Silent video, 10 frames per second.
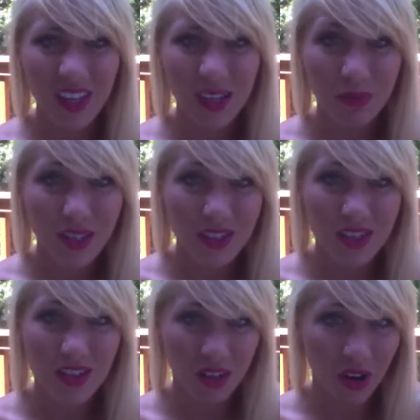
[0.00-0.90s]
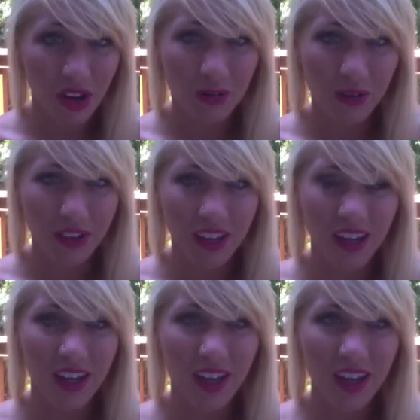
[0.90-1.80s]
thing, but it's an incredible
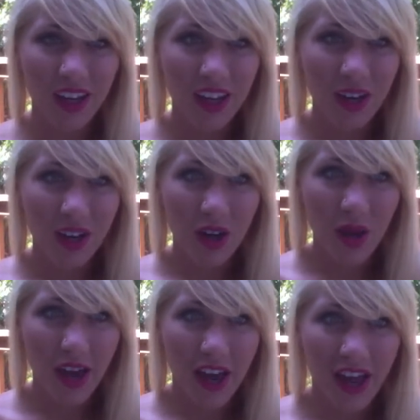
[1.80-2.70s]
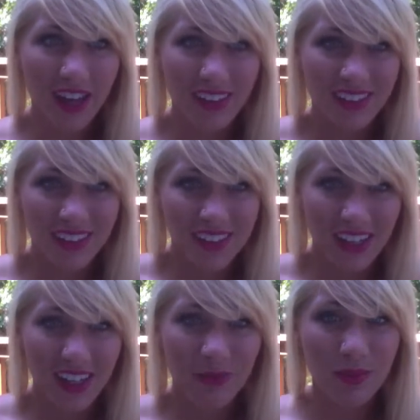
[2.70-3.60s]
thing. And
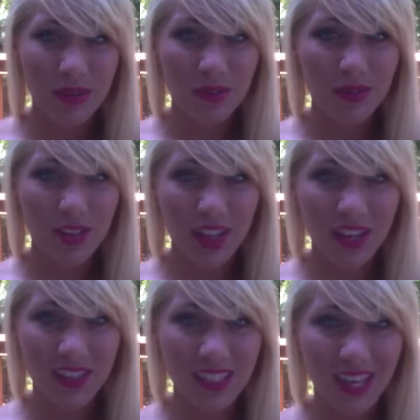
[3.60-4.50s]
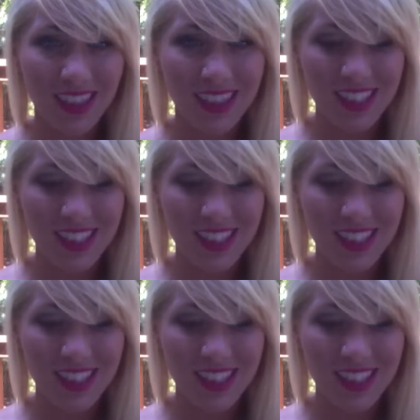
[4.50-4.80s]
it made me realize that